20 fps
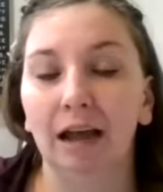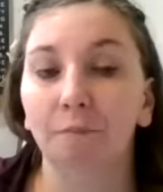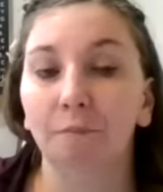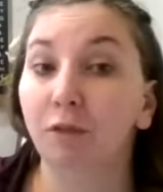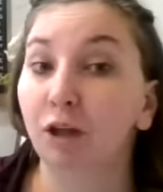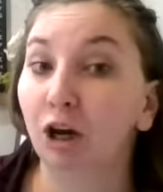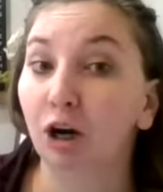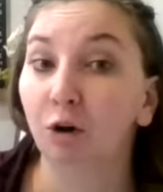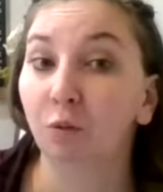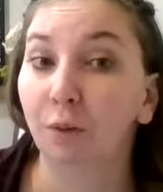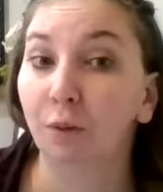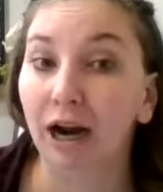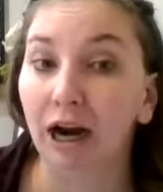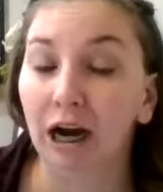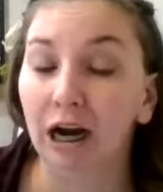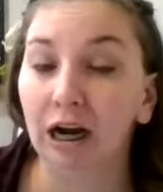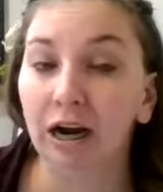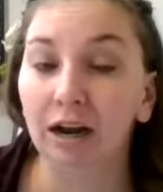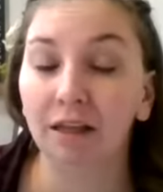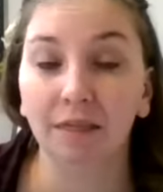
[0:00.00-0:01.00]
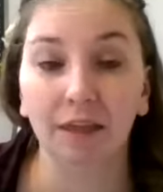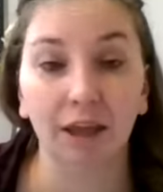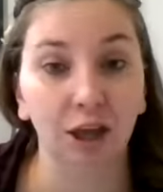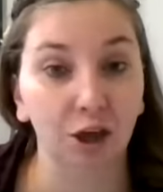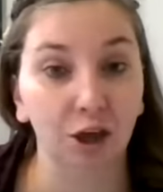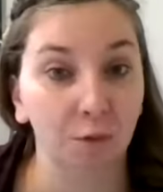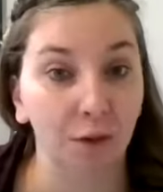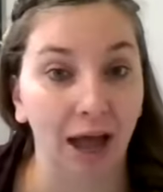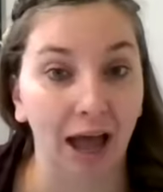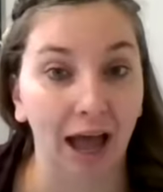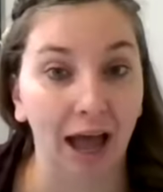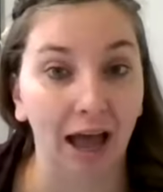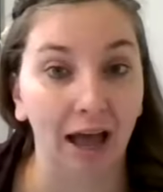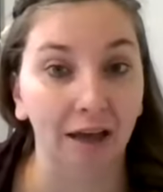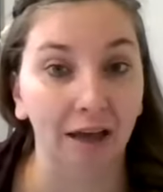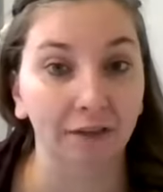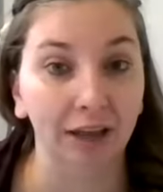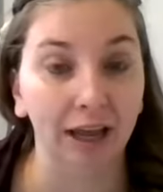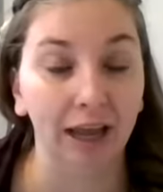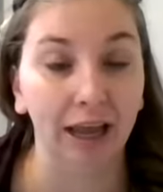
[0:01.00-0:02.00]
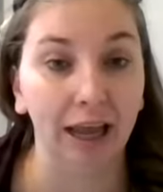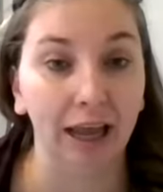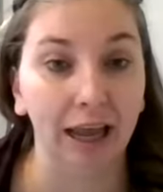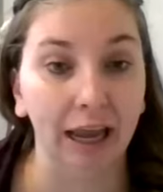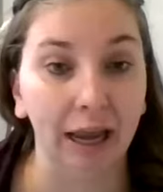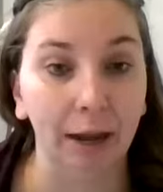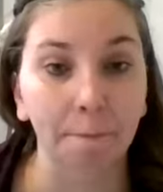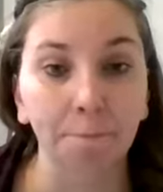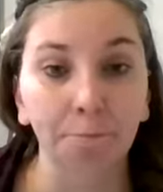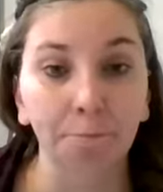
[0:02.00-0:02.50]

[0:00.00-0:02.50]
they're aware that you have a